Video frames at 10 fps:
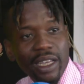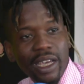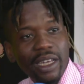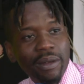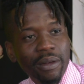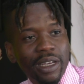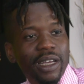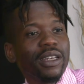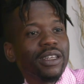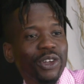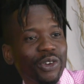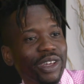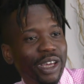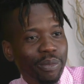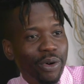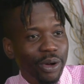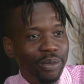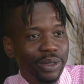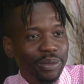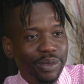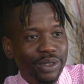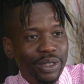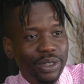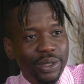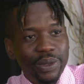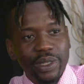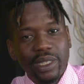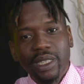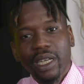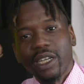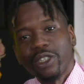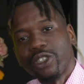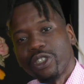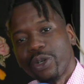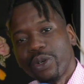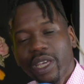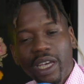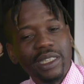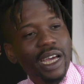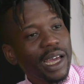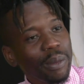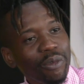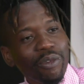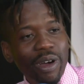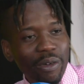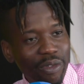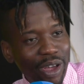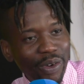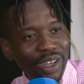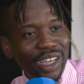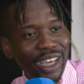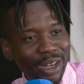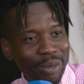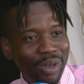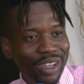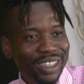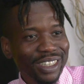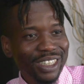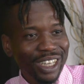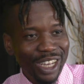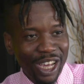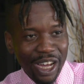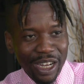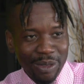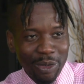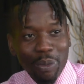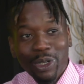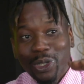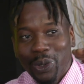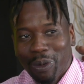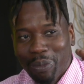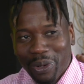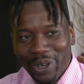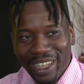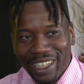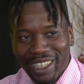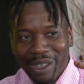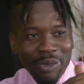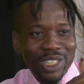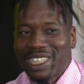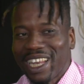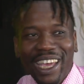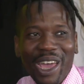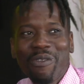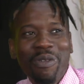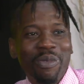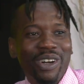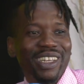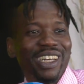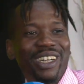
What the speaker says: it can create problems, you understand? So yes, I am a very independent husband, but to a point, which is like everybody